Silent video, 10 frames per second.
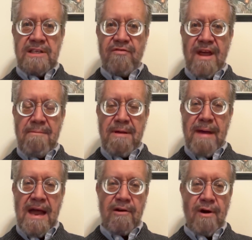his family
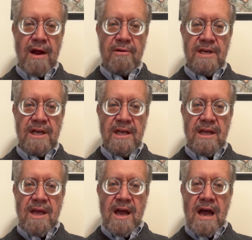background.
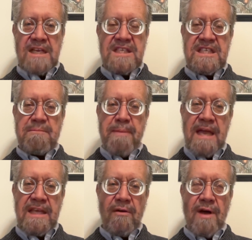I
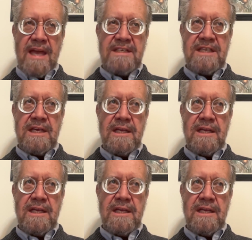speculate